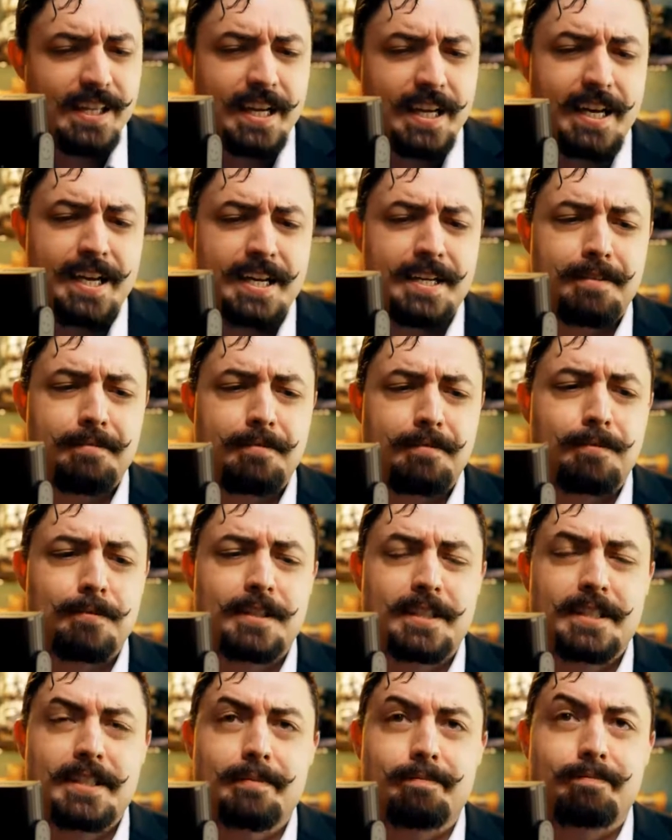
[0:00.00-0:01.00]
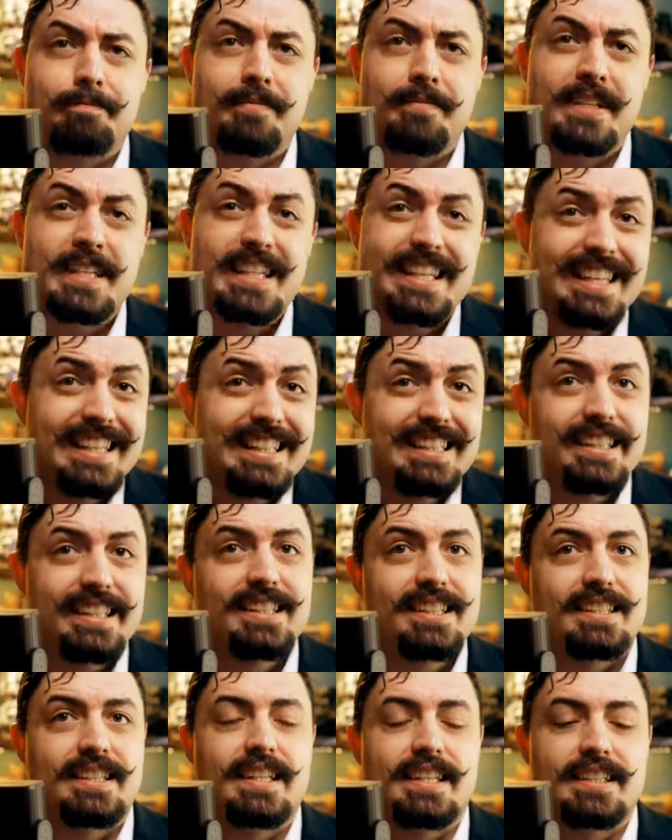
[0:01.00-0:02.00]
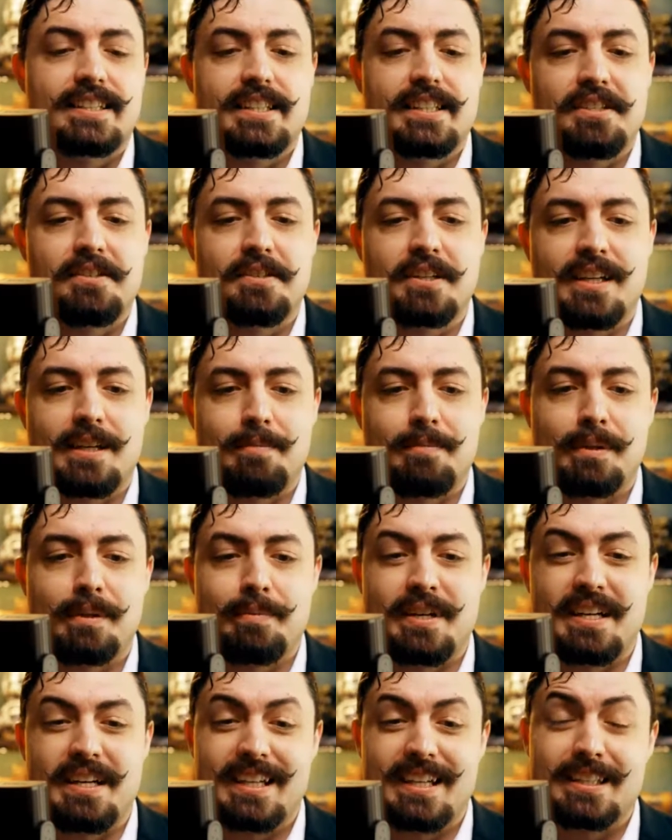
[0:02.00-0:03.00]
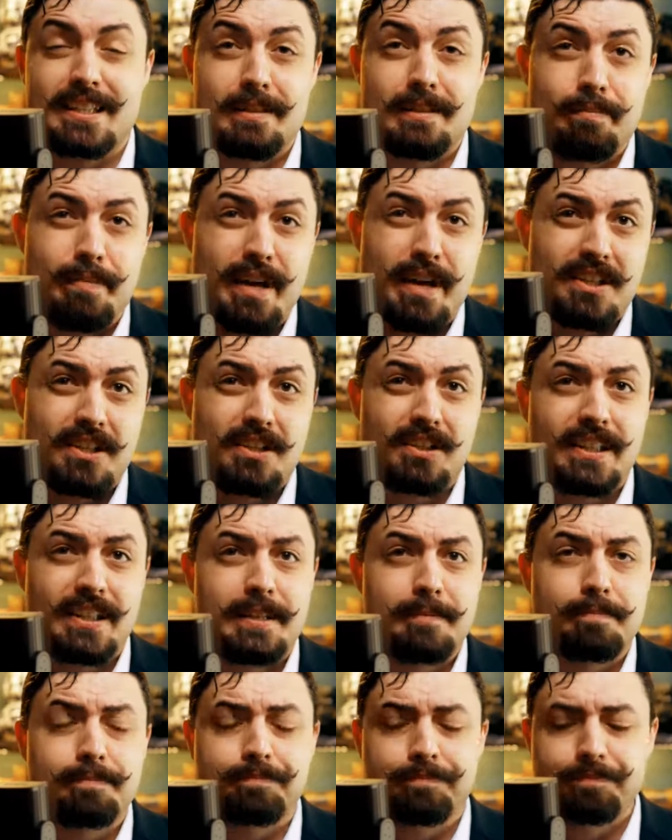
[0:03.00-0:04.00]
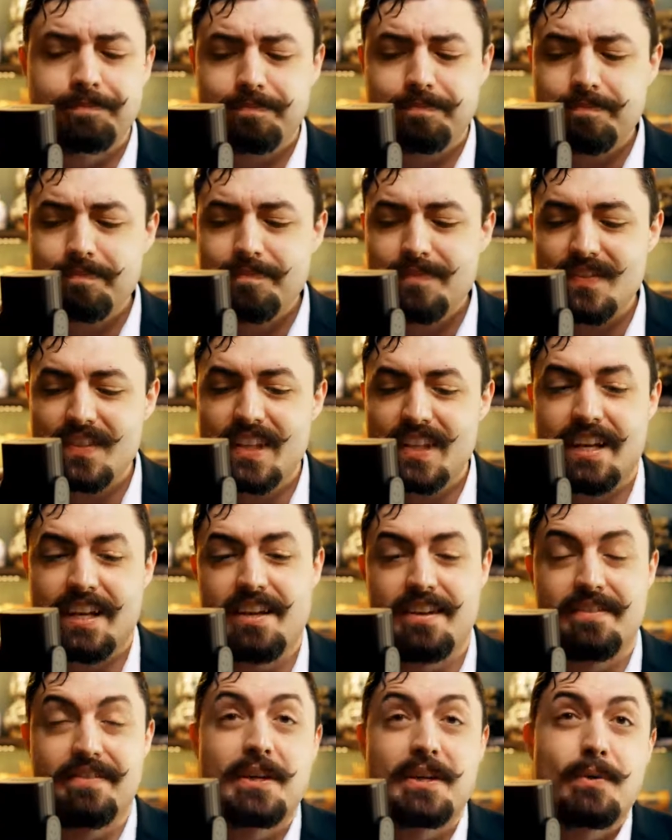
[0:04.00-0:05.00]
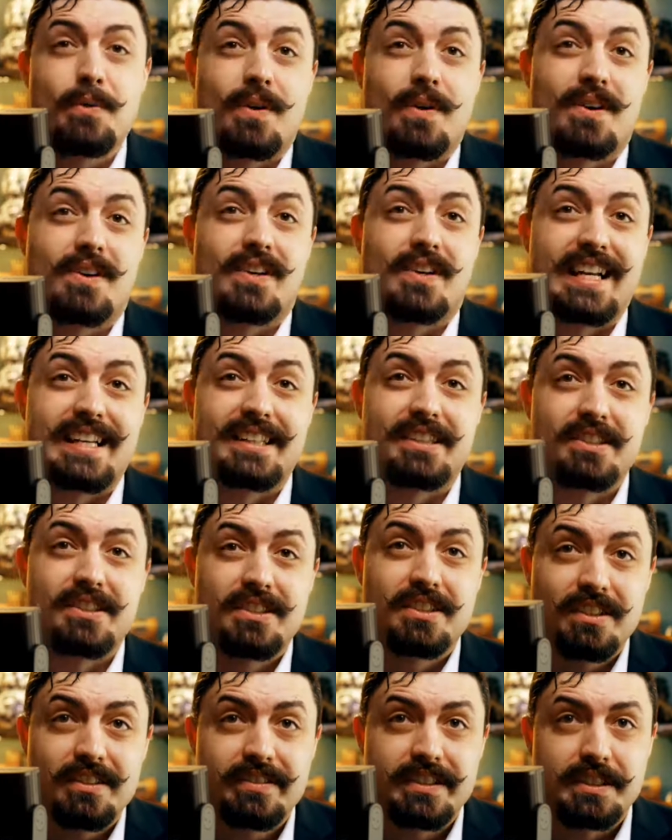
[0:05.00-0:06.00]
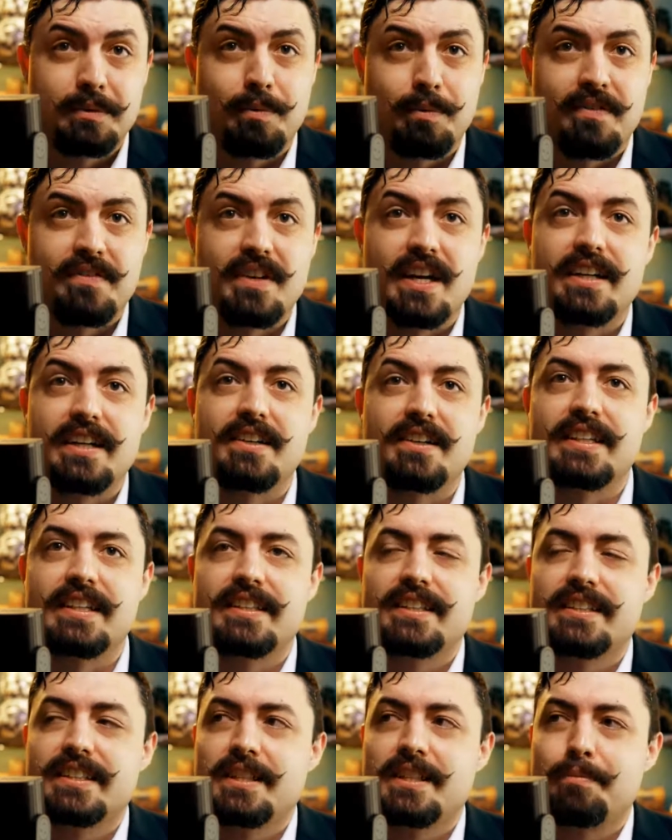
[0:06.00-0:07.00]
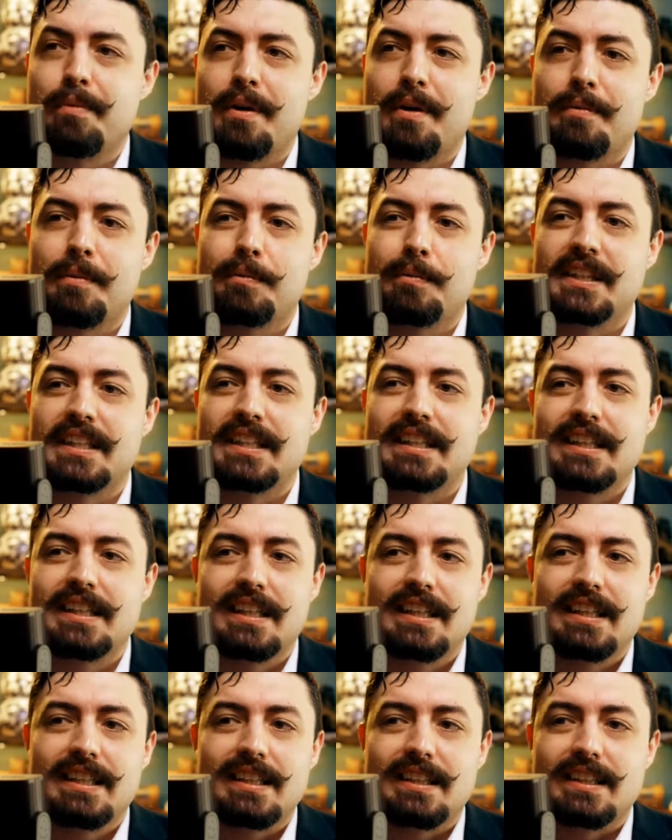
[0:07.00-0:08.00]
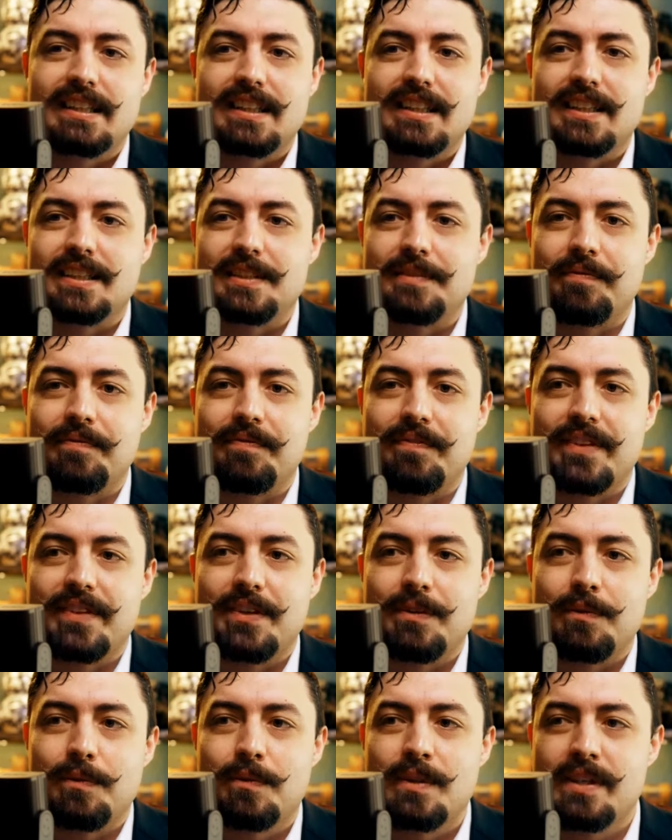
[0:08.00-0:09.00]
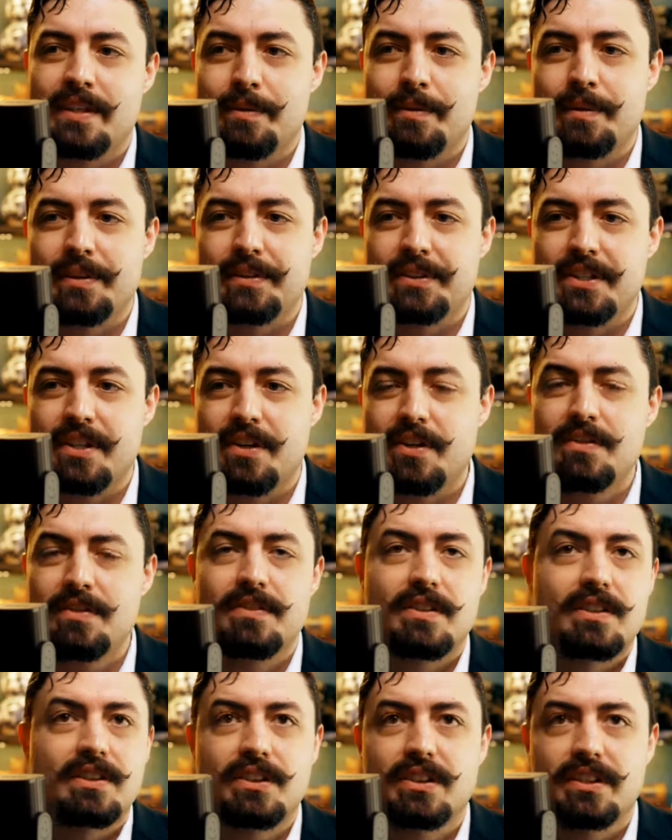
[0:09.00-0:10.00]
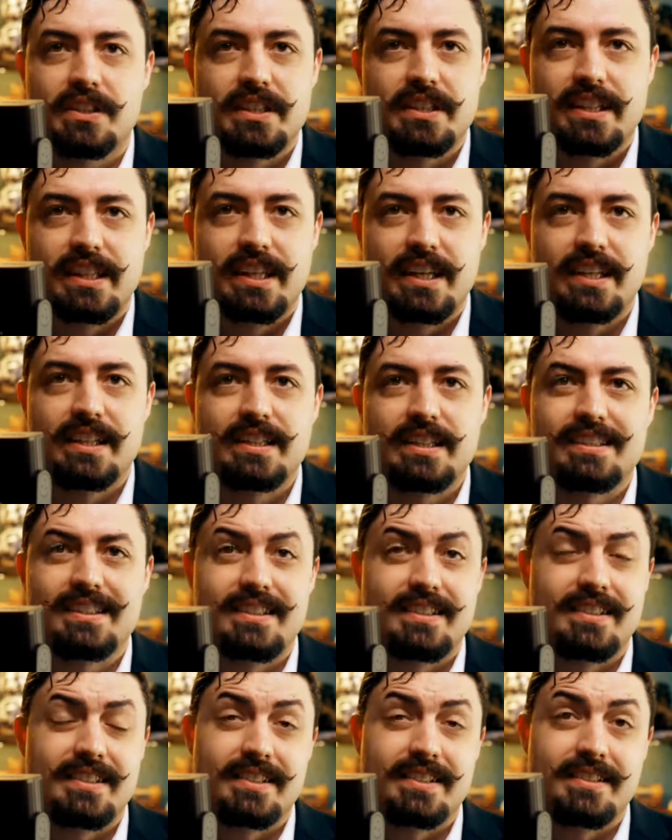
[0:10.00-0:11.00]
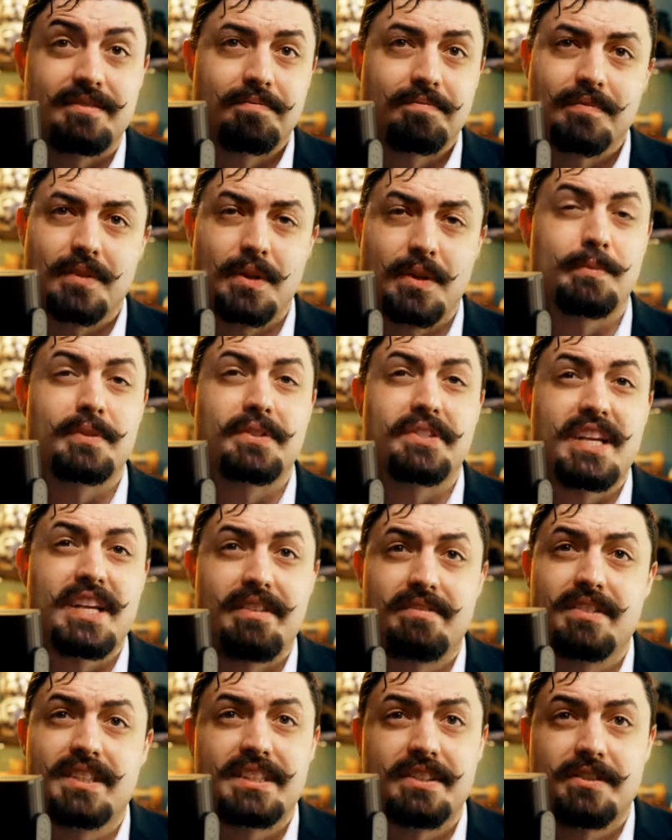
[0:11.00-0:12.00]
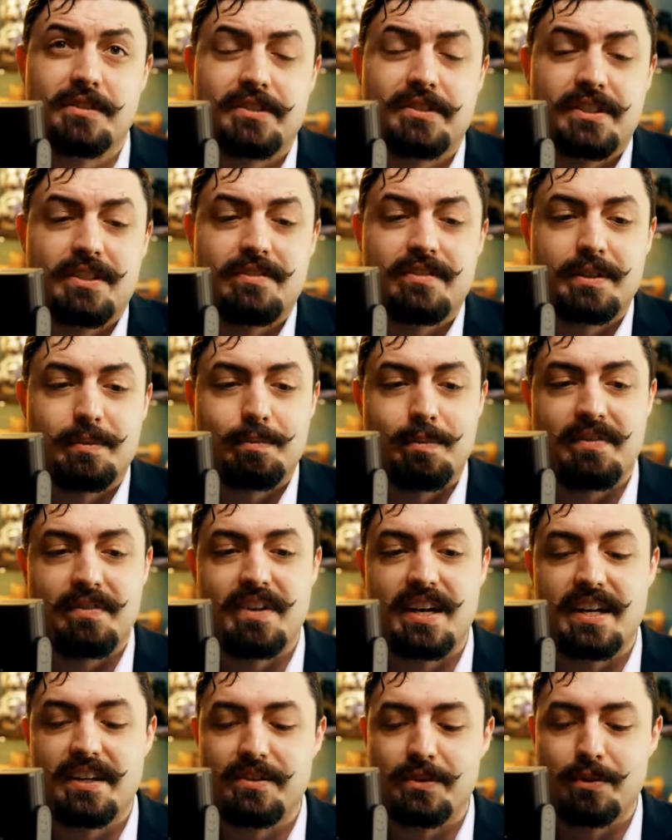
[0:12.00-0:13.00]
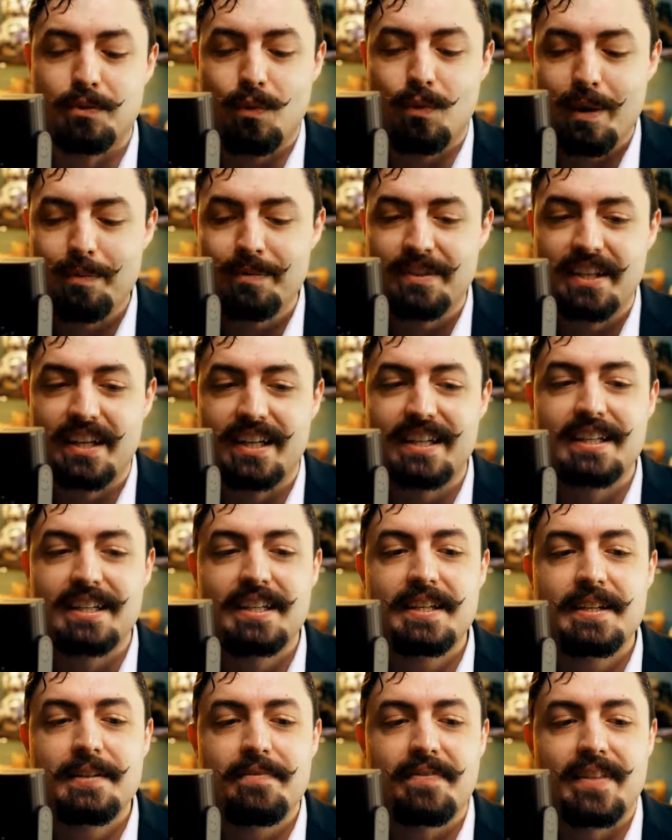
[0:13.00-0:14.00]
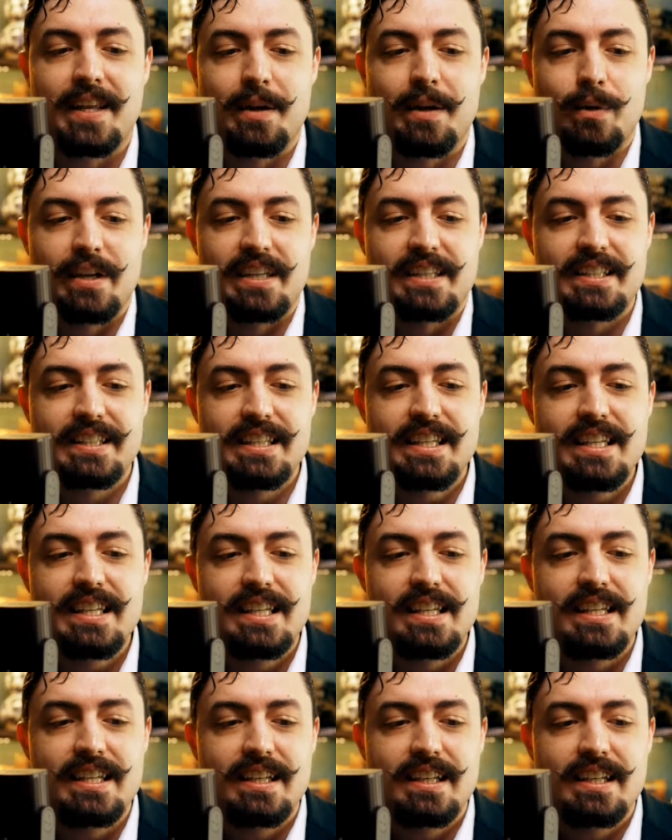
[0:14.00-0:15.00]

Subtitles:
And one of the easiest things that you can implement, especially if you are a service provider, and this is, by the way, one of the most overlooked things on almost every single service provider's website that we see,